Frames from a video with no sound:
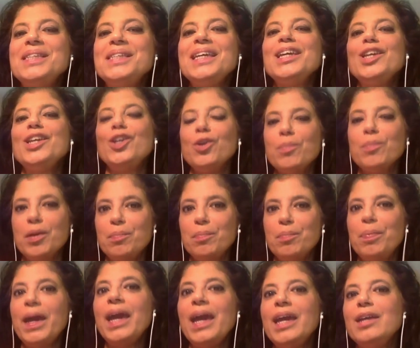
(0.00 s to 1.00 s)
seeing human
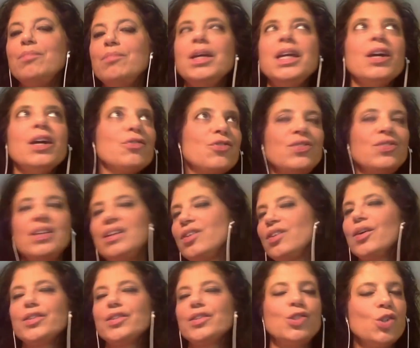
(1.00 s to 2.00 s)
pain, me
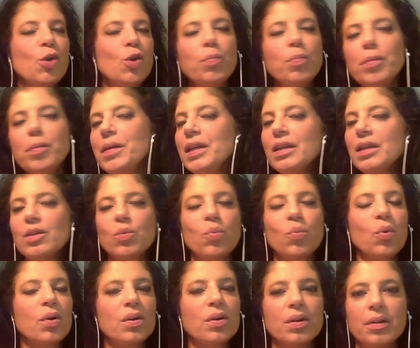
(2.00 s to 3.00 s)
understanding all the dopamine in the
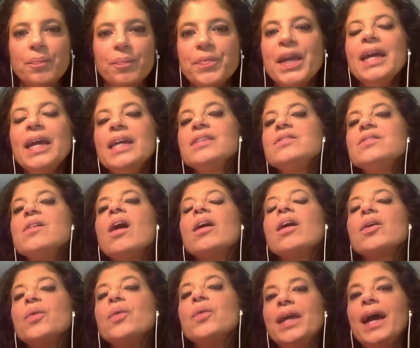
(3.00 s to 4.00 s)
world is
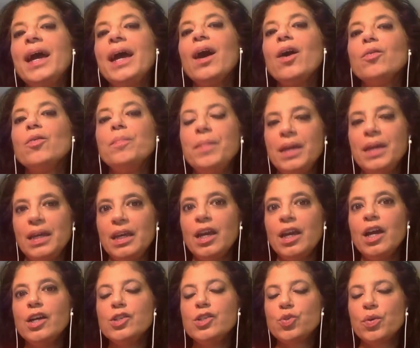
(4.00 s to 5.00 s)
not going to help me
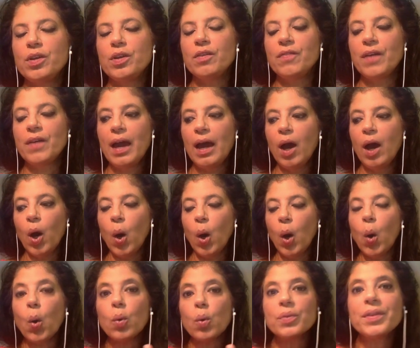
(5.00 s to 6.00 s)
sort of
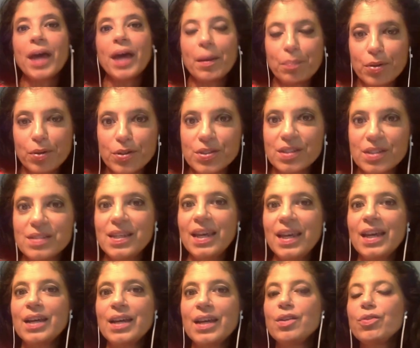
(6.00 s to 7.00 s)
hold that person's
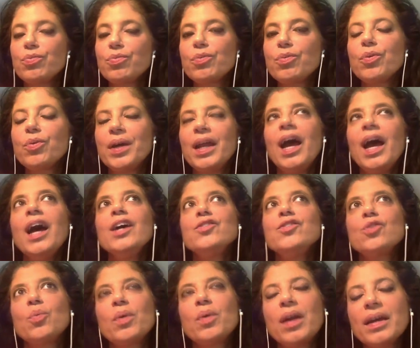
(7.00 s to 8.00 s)
hand through it.
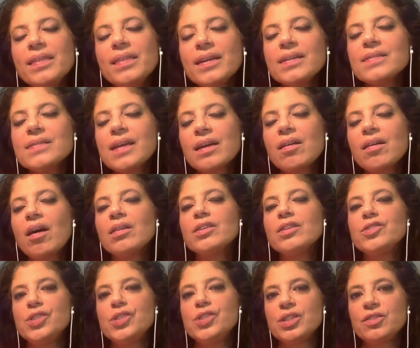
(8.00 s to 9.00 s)
So, where I think
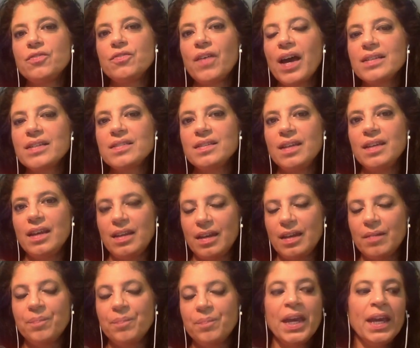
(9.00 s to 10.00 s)
psychology is
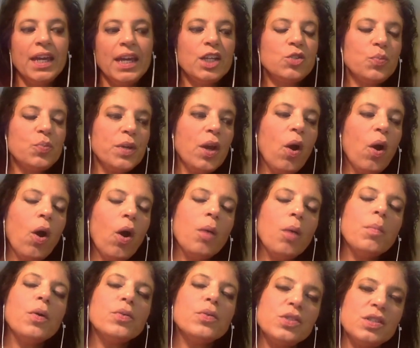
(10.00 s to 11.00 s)
fascinating is we
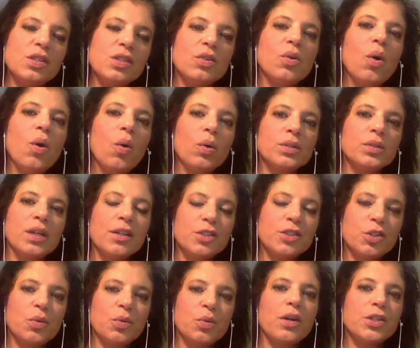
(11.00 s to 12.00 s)
almost still hold on
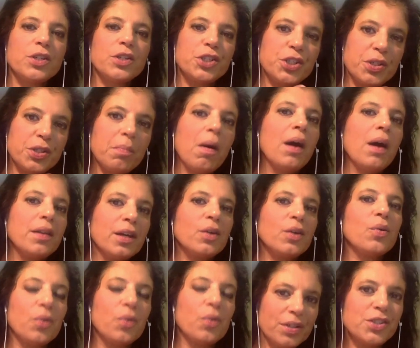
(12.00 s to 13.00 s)
to our shamanic
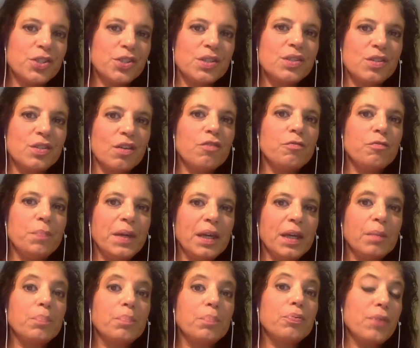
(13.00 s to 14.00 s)
origins of
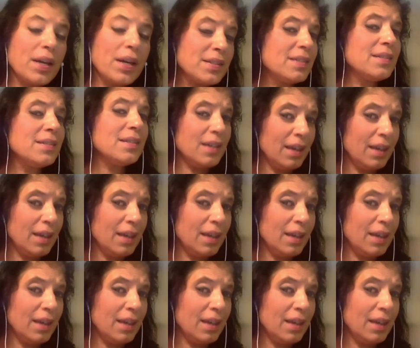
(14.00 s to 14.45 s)
being present